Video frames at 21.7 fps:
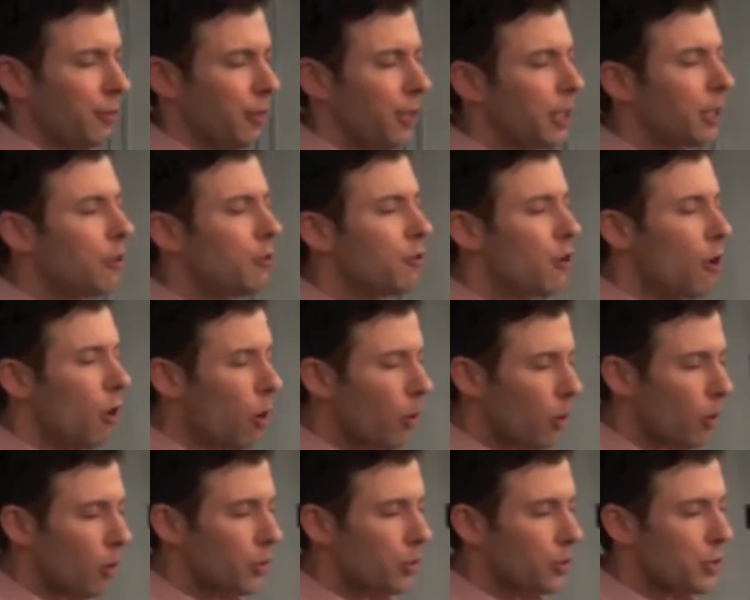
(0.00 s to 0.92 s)
He
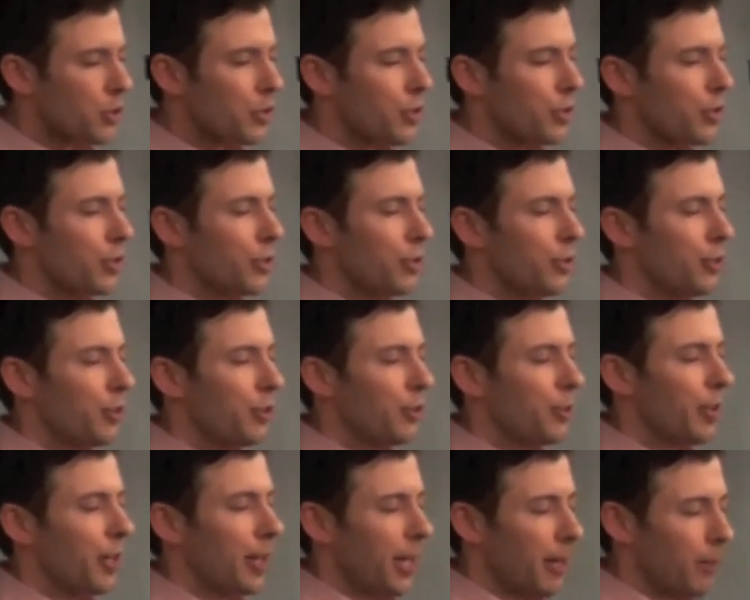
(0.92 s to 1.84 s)
knows
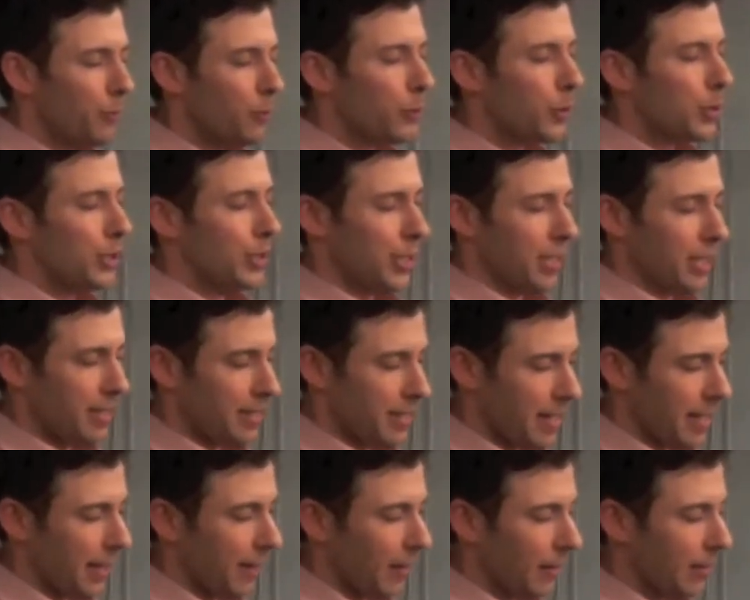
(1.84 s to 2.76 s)
every
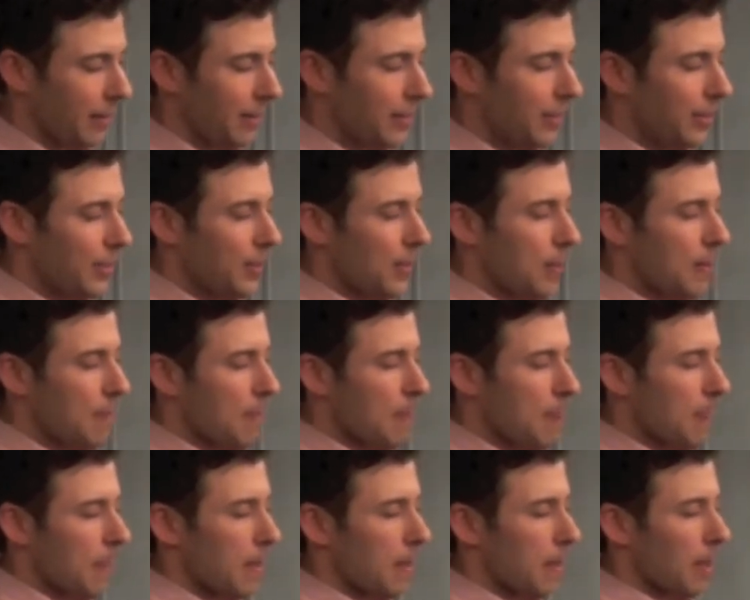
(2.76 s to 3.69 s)
detail
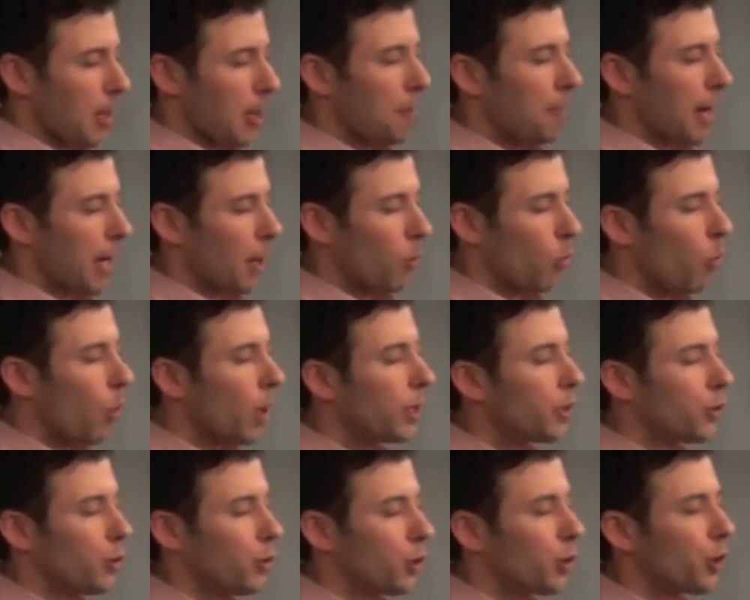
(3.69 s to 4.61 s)
about
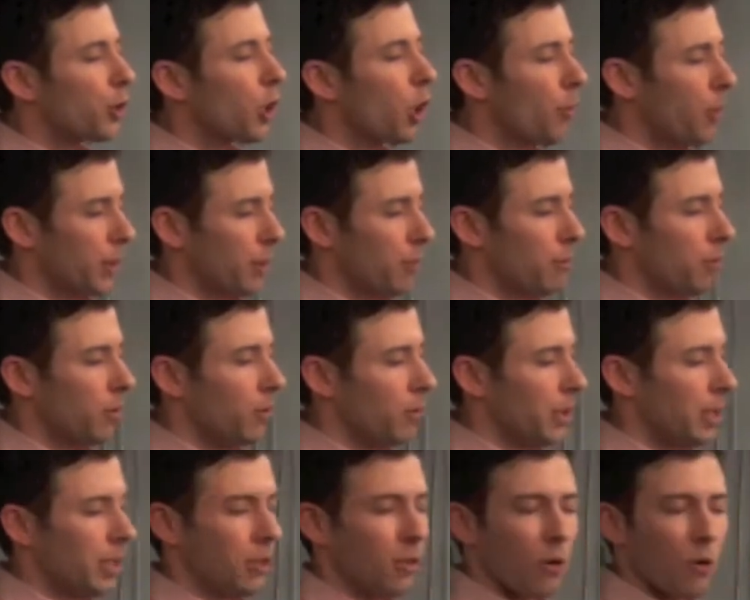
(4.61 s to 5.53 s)
what you're going
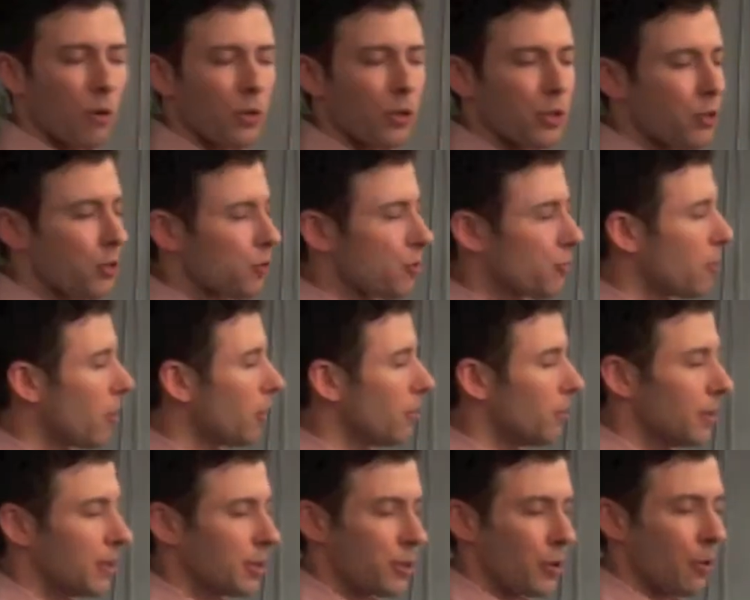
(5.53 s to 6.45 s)
through. He knows your
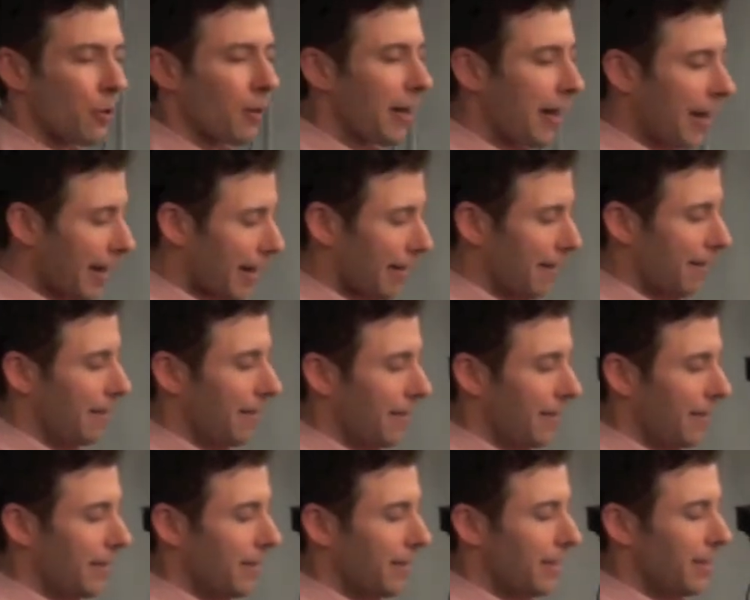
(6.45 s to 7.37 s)
struggle. It's okay.
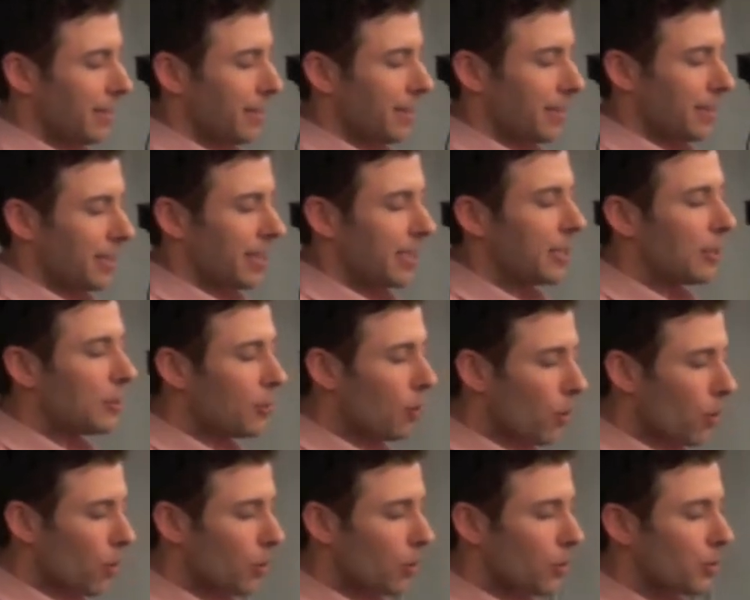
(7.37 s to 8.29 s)
He
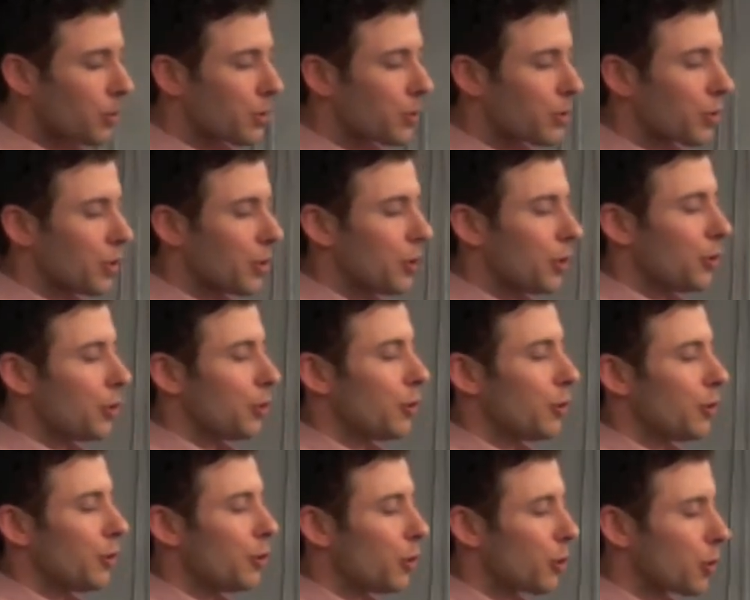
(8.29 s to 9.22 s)
knows
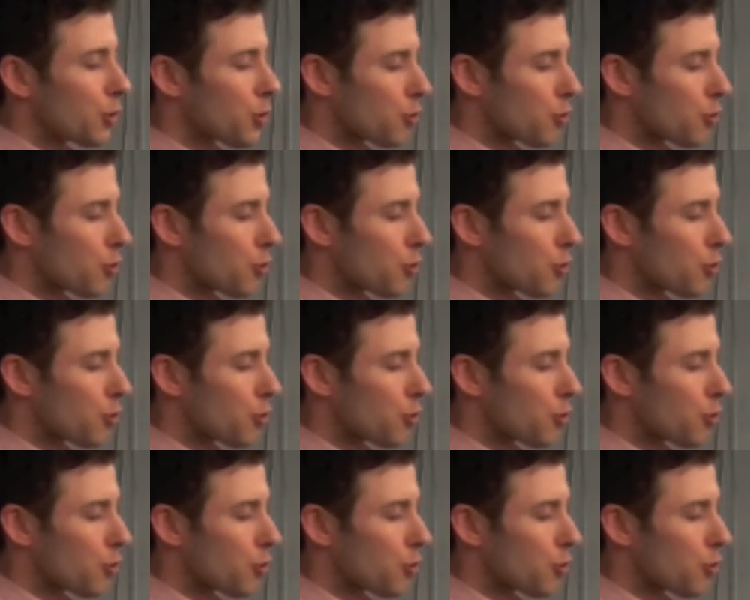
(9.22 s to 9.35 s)
your